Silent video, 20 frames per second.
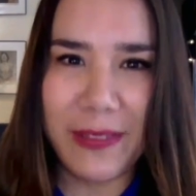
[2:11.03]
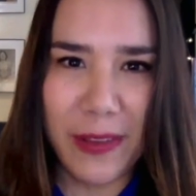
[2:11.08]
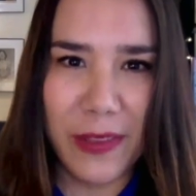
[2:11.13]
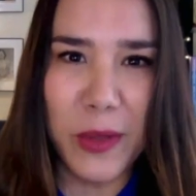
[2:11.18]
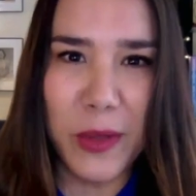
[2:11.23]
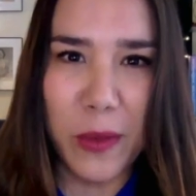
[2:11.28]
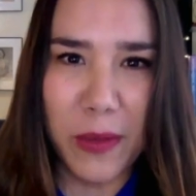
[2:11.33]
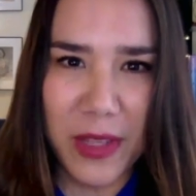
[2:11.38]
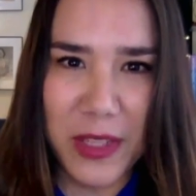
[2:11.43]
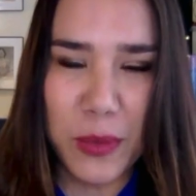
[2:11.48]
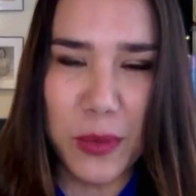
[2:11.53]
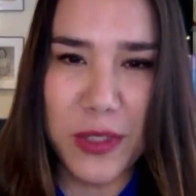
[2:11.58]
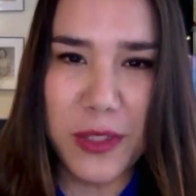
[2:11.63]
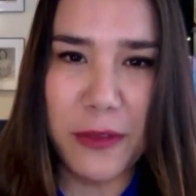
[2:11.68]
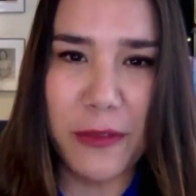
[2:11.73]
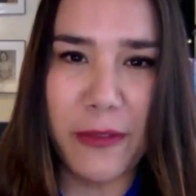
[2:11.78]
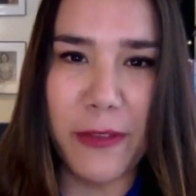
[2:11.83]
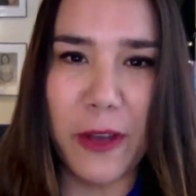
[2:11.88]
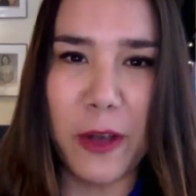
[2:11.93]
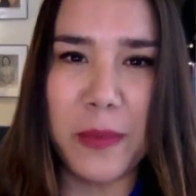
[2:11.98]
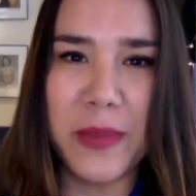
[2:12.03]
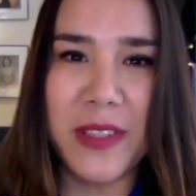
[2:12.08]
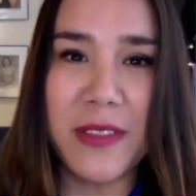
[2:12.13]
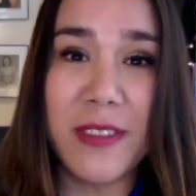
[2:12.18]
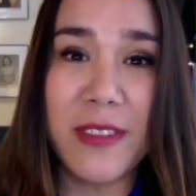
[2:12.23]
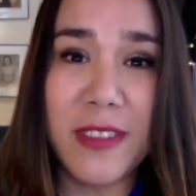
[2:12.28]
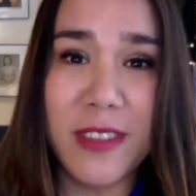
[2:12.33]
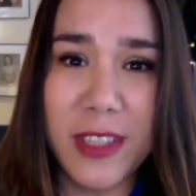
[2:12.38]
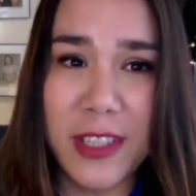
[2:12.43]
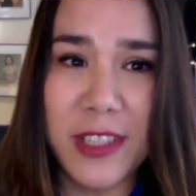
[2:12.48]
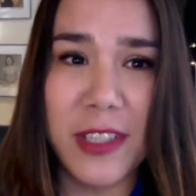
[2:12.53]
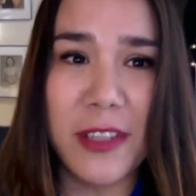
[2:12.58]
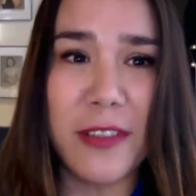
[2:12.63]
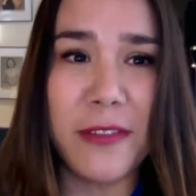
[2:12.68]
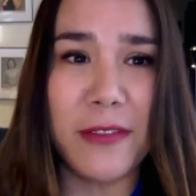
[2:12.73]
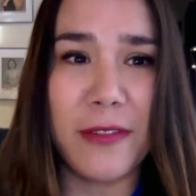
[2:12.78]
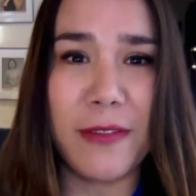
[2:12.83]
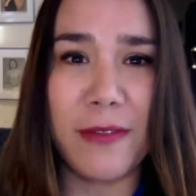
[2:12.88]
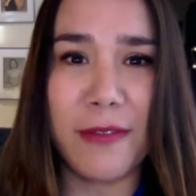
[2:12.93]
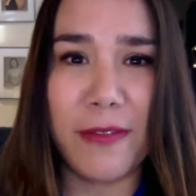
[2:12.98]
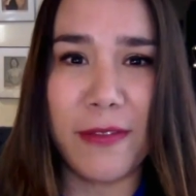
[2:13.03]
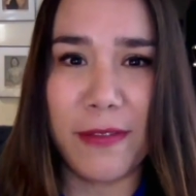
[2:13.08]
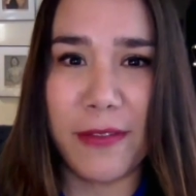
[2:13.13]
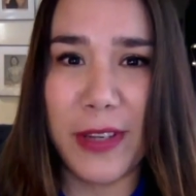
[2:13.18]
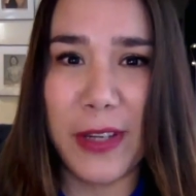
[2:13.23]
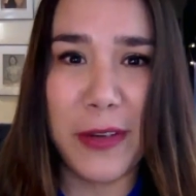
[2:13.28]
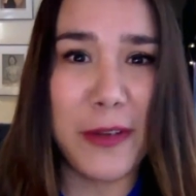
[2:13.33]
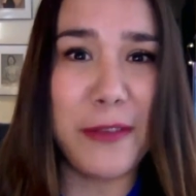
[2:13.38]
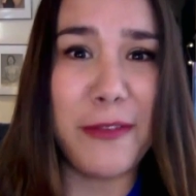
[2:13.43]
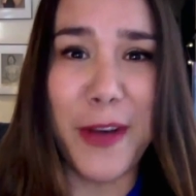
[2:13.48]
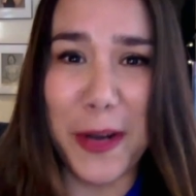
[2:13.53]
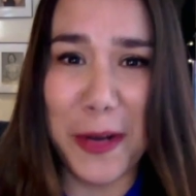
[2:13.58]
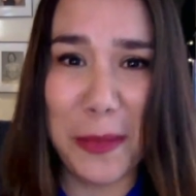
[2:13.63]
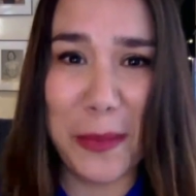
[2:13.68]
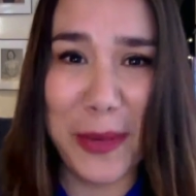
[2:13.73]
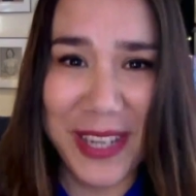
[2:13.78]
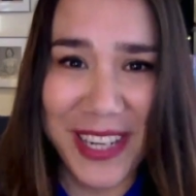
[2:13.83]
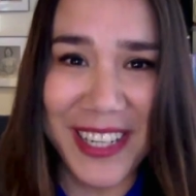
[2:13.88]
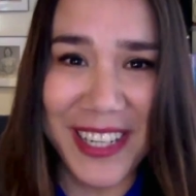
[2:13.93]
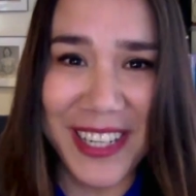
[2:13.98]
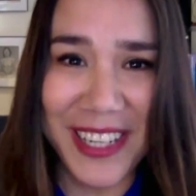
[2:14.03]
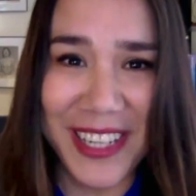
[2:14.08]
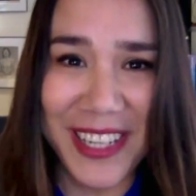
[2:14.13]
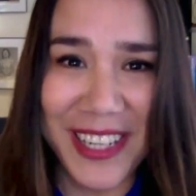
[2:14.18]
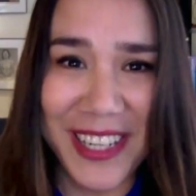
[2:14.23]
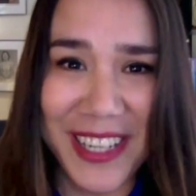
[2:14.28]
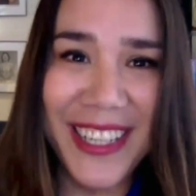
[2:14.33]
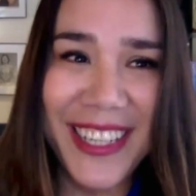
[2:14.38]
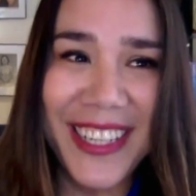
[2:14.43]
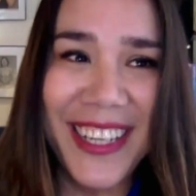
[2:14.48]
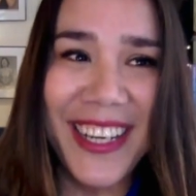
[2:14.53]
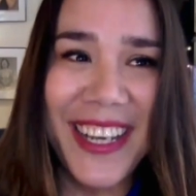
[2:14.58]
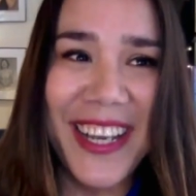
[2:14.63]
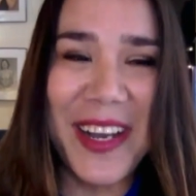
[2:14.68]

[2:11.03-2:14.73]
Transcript: even though this was filmed in such a very far away country.